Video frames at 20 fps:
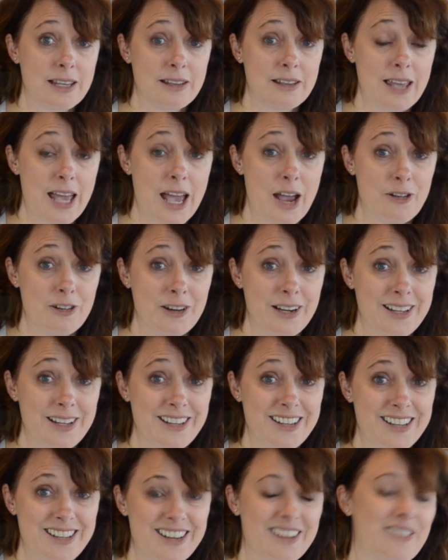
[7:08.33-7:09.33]

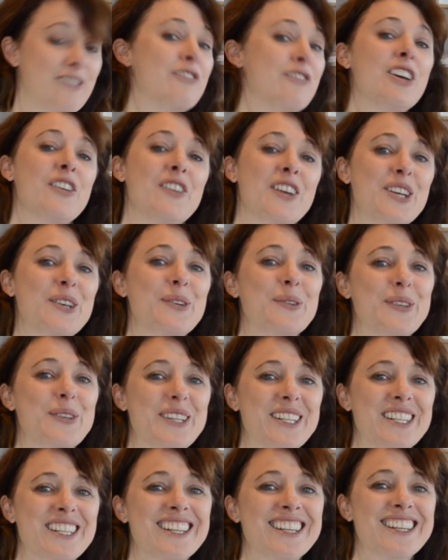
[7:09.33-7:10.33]
Carolyn, very
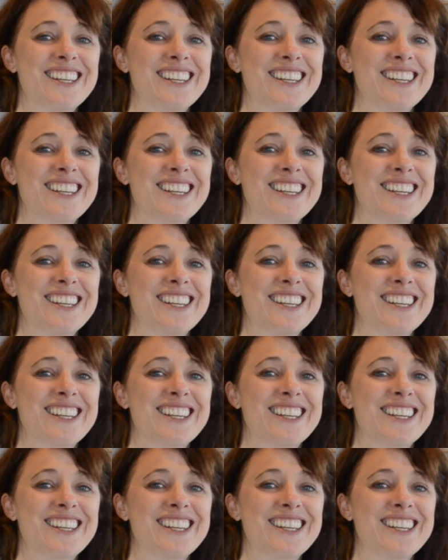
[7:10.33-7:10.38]
good.